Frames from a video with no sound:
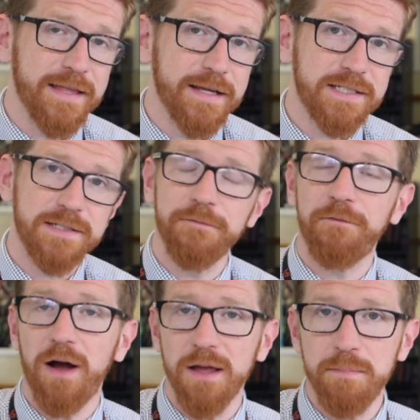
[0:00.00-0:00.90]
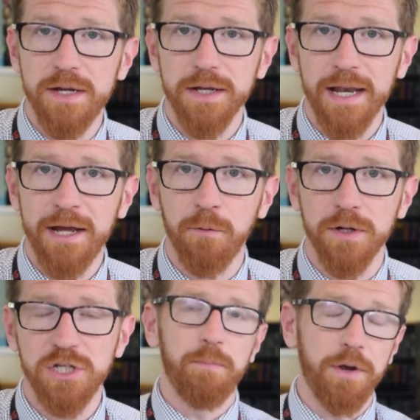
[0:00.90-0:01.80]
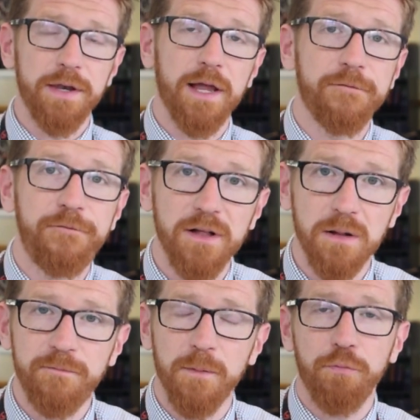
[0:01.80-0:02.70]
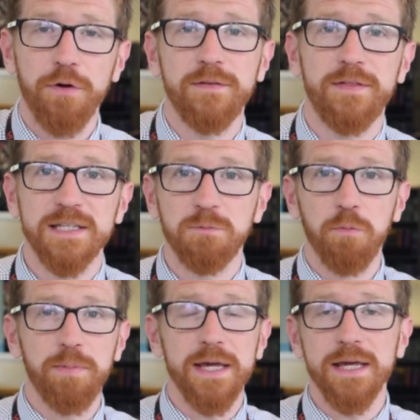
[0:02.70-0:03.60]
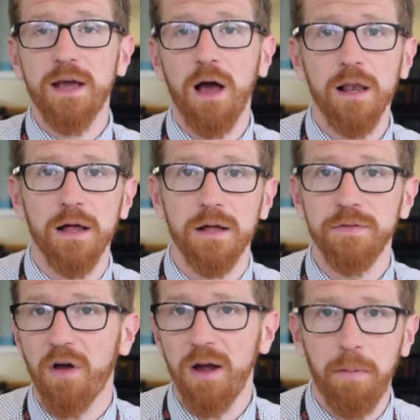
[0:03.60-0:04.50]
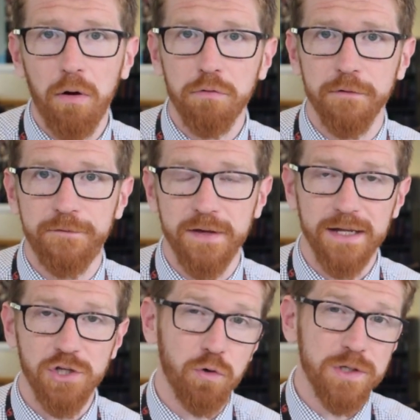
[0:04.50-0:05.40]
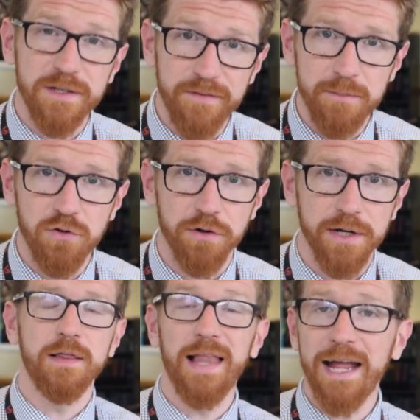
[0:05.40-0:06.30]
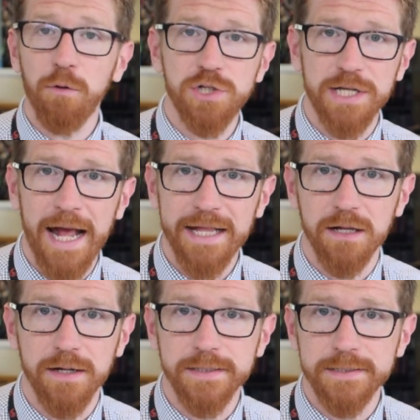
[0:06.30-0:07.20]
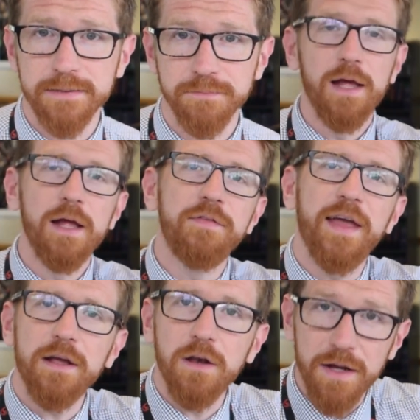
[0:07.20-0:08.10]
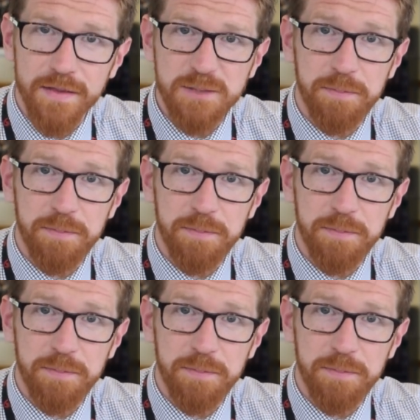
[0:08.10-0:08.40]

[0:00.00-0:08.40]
this via media language, but unlike film, for print this will be colour, typography, choice of imagery, language and headlines. Take a look at this